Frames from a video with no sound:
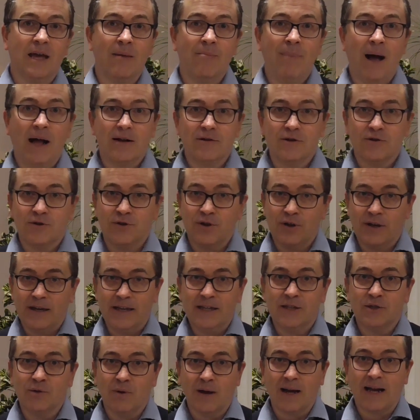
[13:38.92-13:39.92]
bundled her
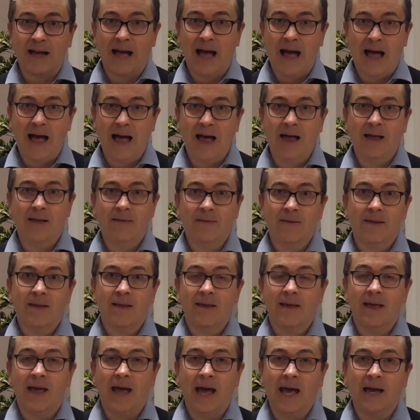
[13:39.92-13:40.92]
into a car,
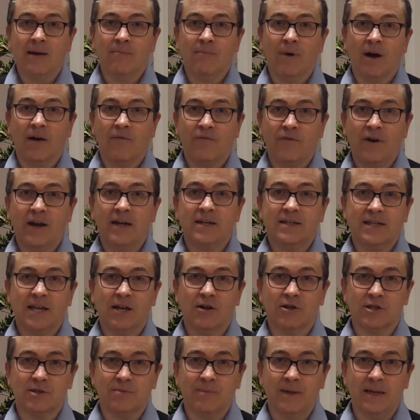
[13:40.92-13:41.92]
and my friend
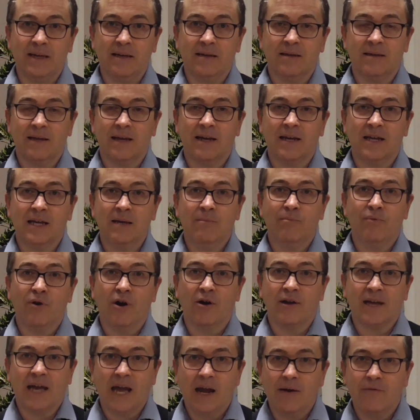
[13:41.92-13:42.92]
tells me that he
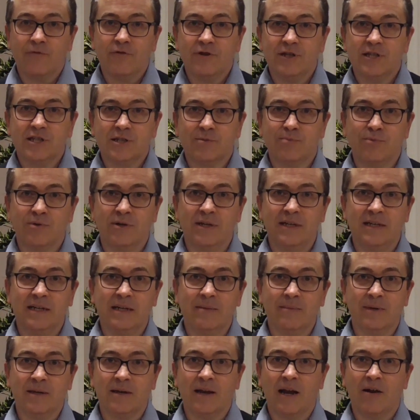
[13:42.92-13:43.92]
broke every speed
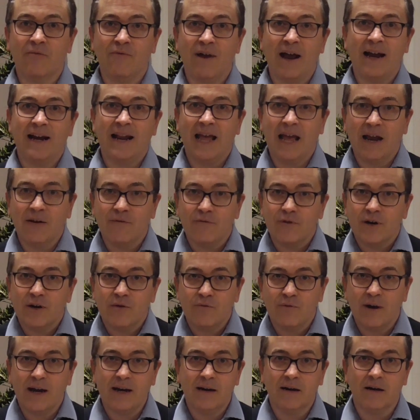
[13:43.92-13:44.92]
limit and ran every
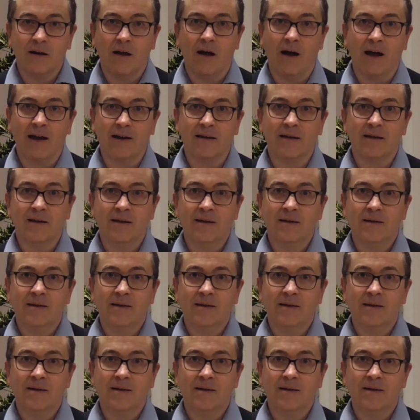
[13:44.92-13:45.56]
red light